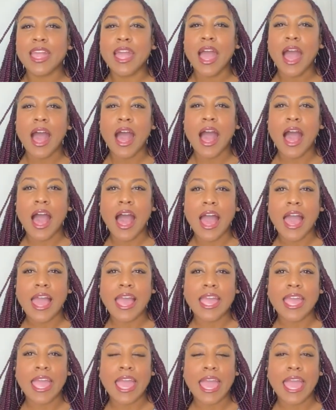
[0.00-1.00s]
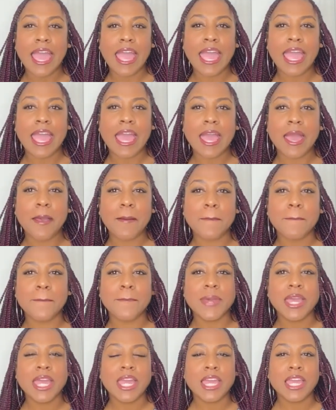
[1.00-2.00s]
I am
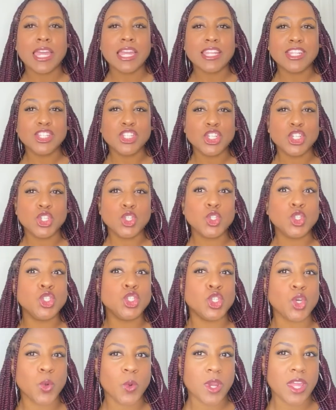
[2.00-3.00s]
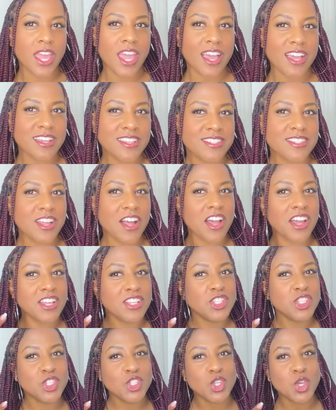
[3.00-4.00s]
into zodiac
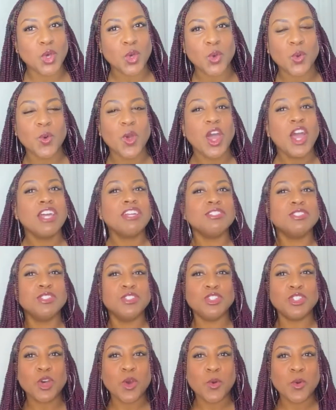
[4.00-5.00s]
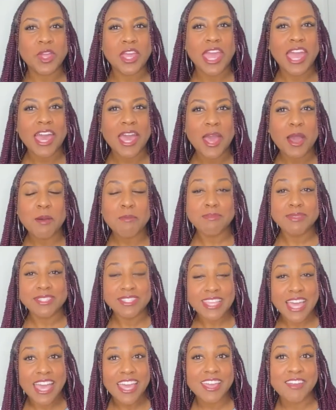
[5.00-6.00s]
signs, so don't get
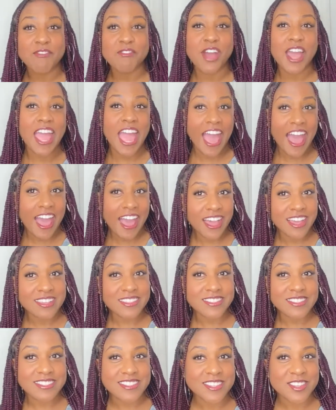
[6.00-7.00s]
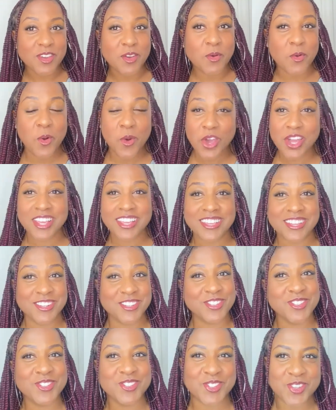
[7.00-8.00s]
upset if I ask what
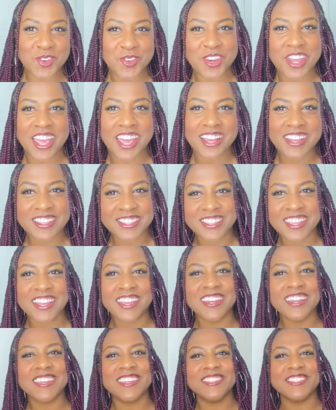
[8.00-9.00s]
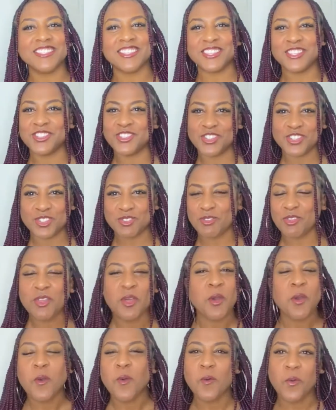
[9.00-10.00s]
your zodiac sign is. That's just
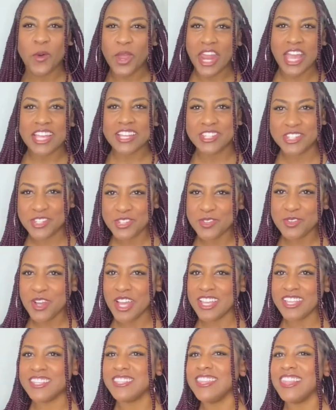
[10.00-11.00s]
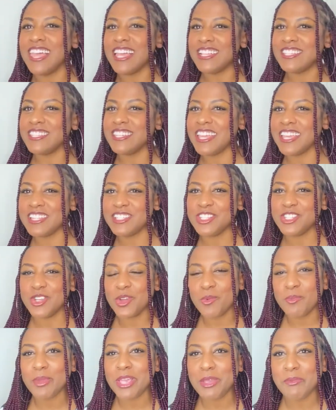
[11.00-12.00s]
what I do. I like to get to
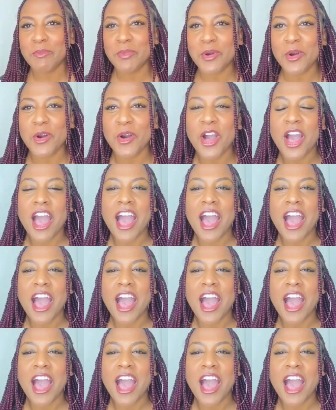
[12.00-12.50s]
know people.